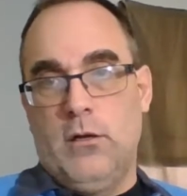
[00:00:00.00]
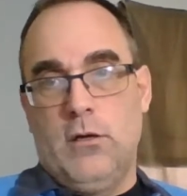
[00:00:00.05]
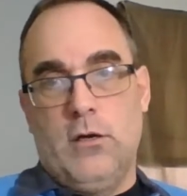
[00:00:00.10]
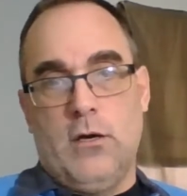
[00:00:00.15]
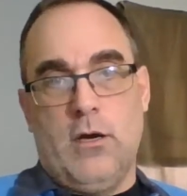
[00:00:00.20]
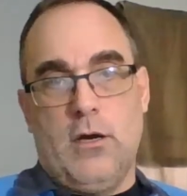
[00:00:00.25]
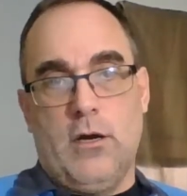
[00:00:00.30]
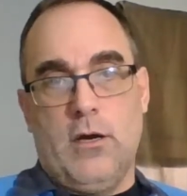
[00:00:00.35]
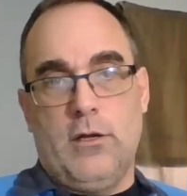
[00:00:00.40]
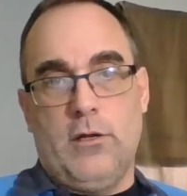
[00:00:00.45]

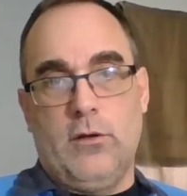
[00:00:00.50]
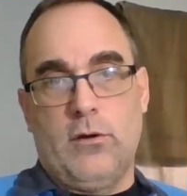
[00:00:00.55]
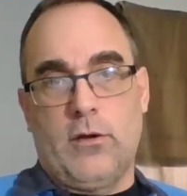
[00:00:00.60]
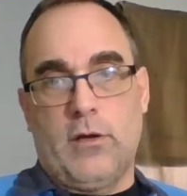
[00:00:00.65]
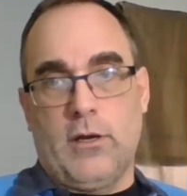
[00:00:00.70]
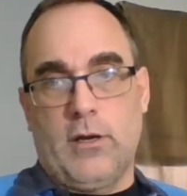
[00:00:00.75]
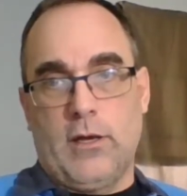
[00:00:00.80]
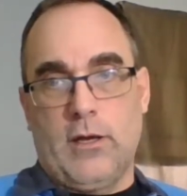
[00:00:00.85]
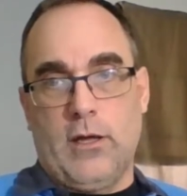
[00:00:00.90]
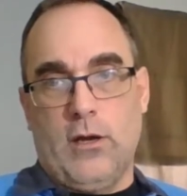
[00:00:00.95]
uh, you
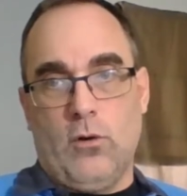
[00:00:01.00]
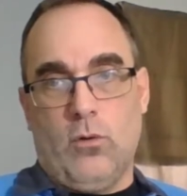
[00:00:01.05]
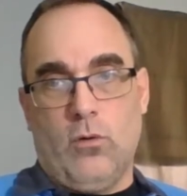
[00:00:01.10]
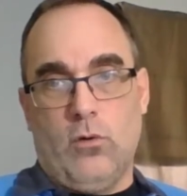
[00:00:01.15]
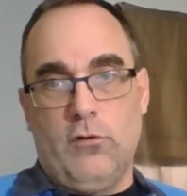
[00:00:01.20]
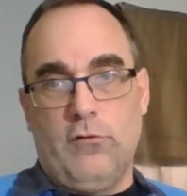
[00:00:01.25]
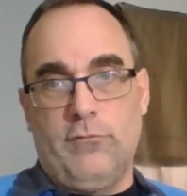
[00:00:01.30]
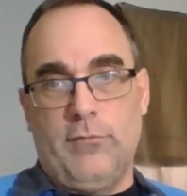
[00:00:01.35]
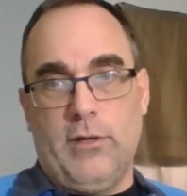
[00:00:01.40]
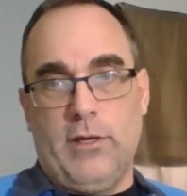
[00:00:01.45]
can get a
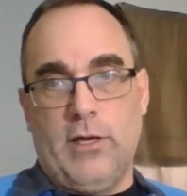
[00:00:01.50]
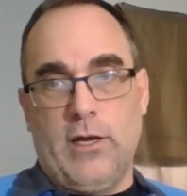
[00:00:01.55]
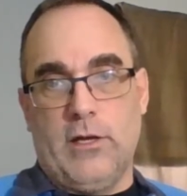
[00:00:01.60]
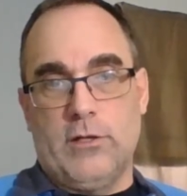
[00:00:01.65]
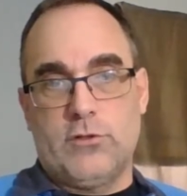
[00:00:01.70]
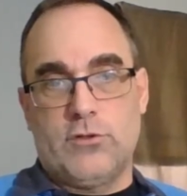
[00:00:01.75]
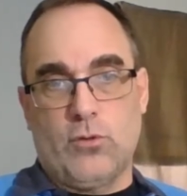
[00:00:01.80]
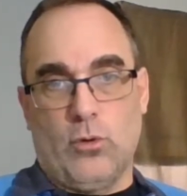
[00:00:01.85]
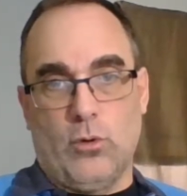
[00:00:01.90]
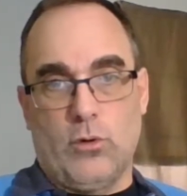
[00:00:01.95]
hold of me at
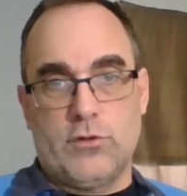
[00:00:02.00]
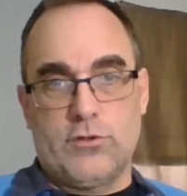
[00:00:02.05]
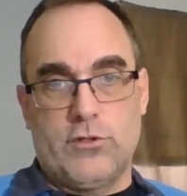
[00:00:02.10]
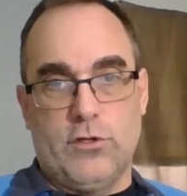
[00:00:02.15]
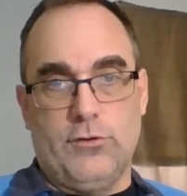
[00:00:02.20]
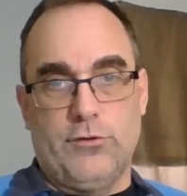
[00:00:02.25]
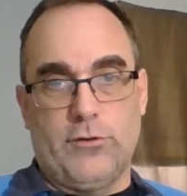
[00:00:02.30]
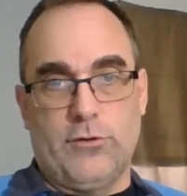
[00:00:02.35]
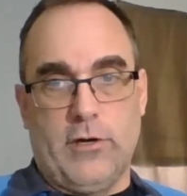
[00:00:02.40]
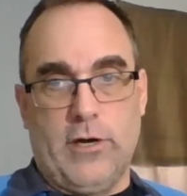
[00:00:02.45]
stroke
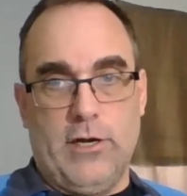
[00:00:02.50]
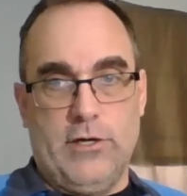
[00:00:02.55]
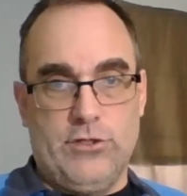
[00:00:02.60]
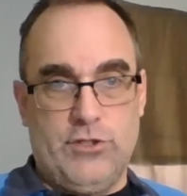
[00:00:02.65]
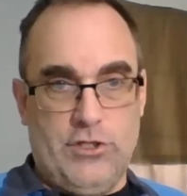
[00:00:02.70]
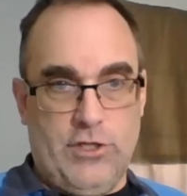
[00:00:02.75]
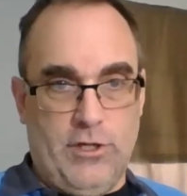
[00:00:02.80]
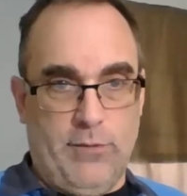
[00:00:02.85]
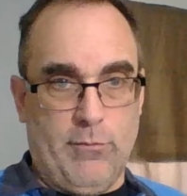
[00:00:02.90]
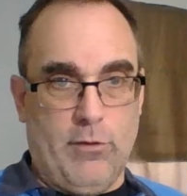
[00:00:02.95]
assaulter at
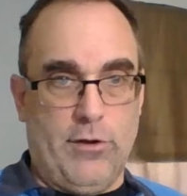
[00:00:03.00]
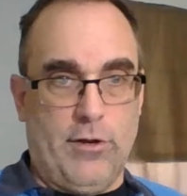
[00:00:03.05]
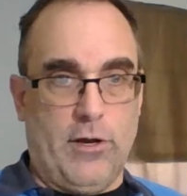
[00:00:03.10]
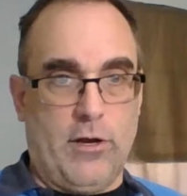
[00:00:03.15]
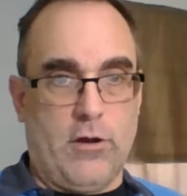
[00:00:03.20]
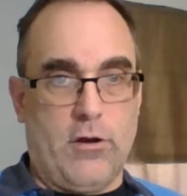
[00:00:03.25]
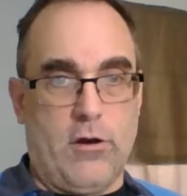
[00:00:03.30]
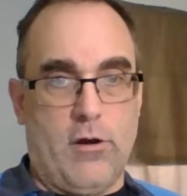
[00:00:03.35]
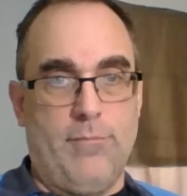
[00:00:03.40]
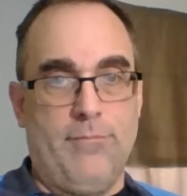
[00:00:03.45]
gmail
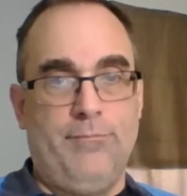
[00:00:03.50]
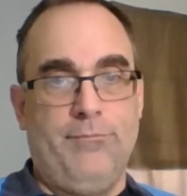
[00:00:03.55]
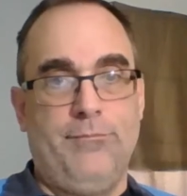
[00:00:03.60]
dot com.